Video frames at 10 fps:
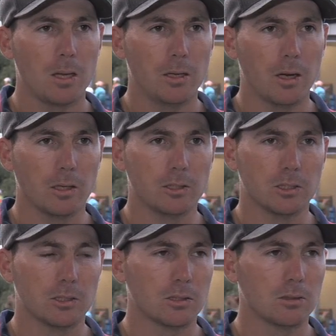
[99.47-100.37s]
you know,
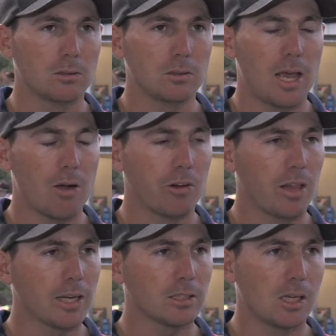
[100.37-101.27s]
just how
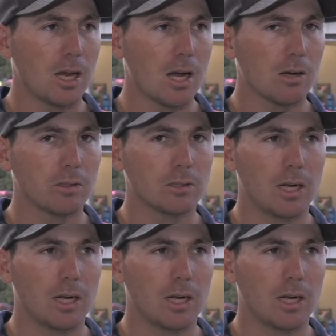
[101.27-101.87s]
relaxed they are and,